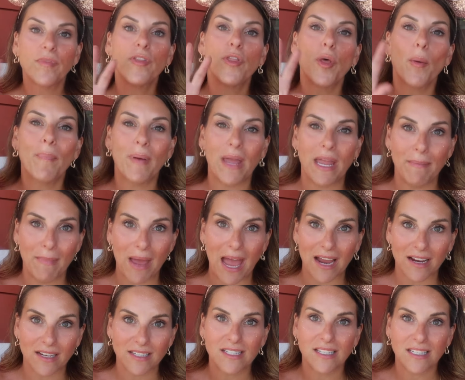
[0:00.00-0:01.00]
the
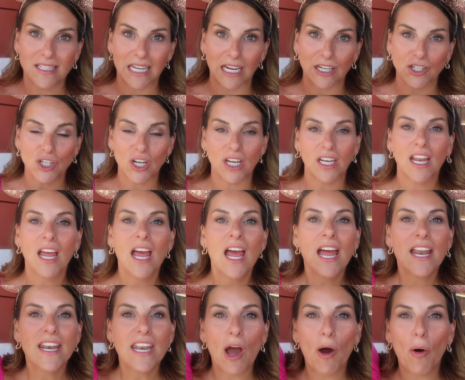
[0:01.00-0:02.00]
Baymax section.
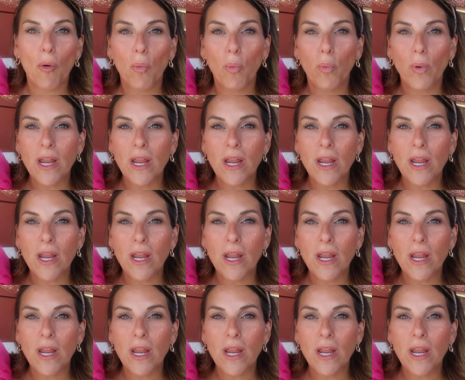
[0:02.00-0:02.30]
Now,